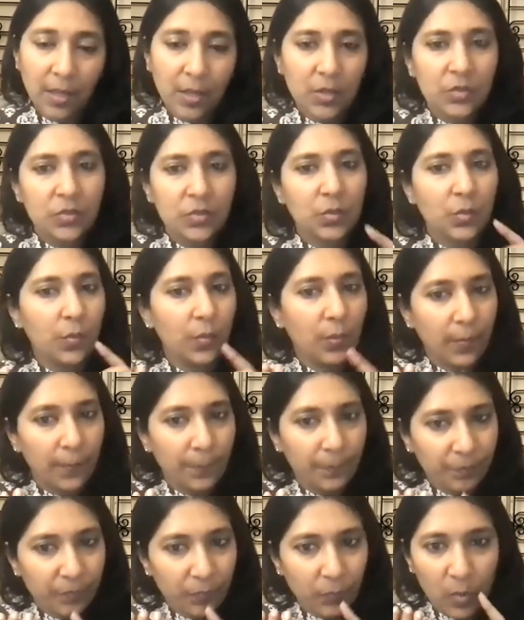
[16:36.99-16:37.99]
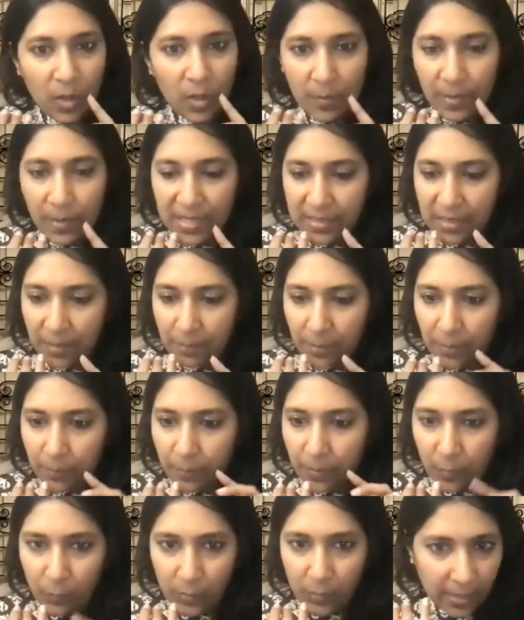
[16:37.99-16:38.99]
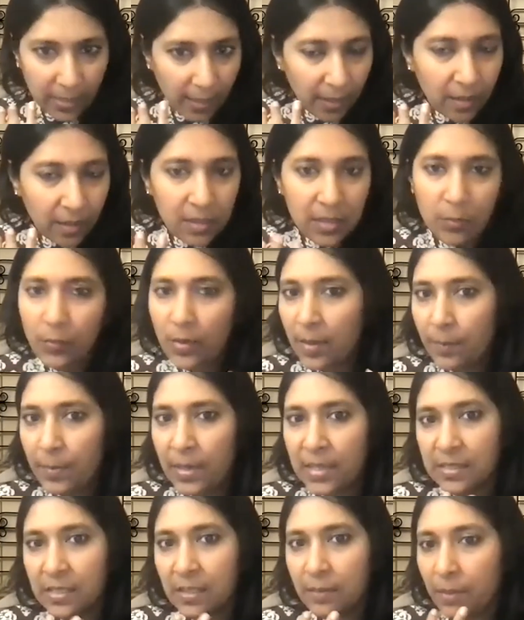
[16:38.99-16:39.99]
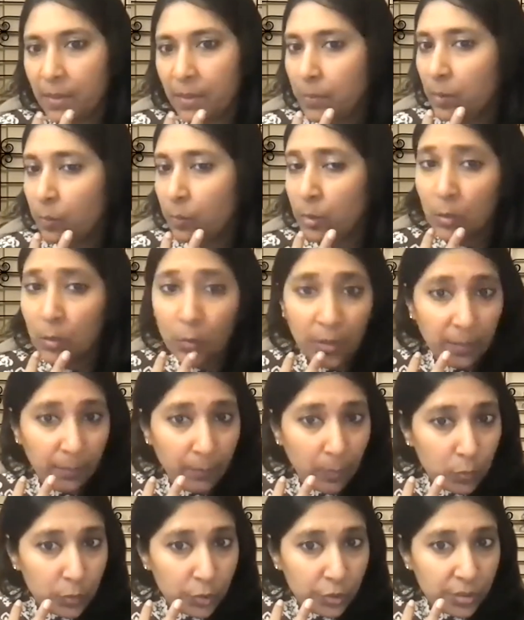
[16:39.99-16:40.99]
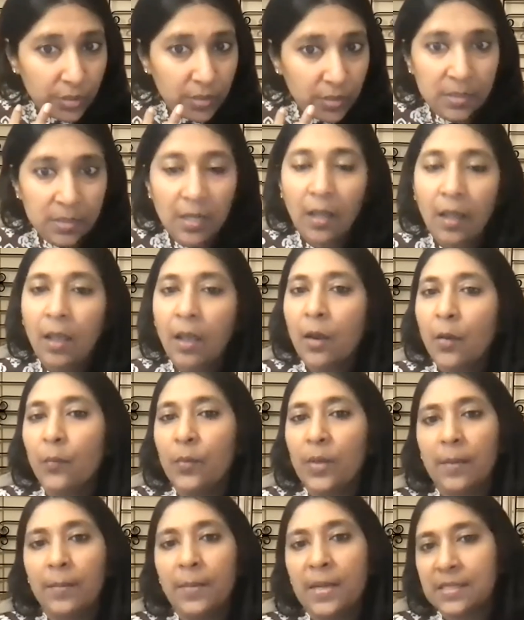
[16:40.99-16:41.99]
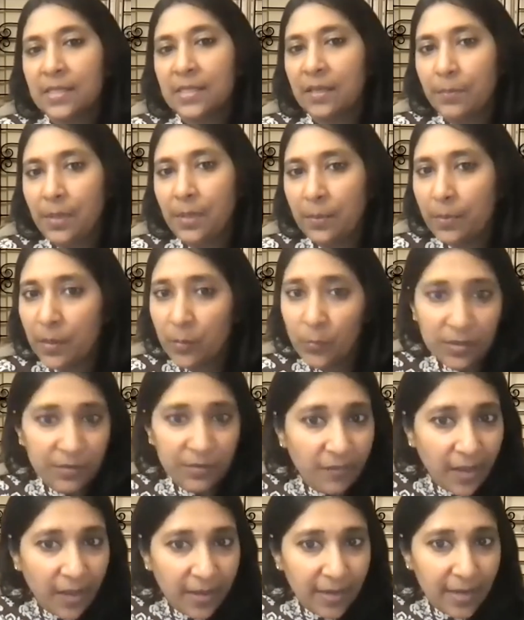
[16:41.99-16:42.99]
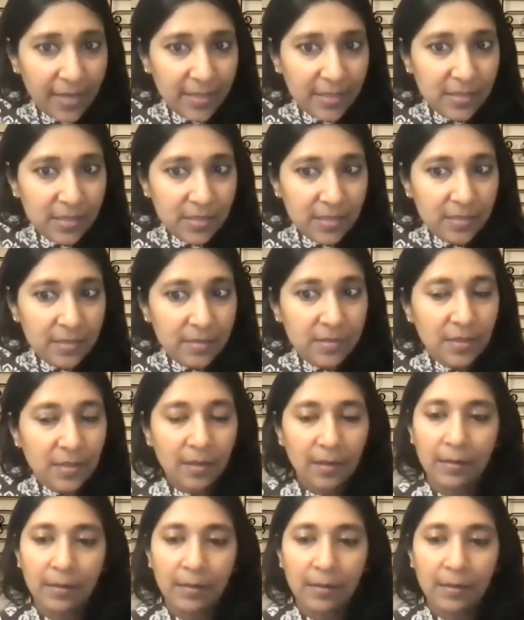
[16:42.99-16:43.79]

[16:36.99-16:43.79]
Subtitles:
So, we are blessing people with health, we are blessing people with good emotions, we are blessing people with finances.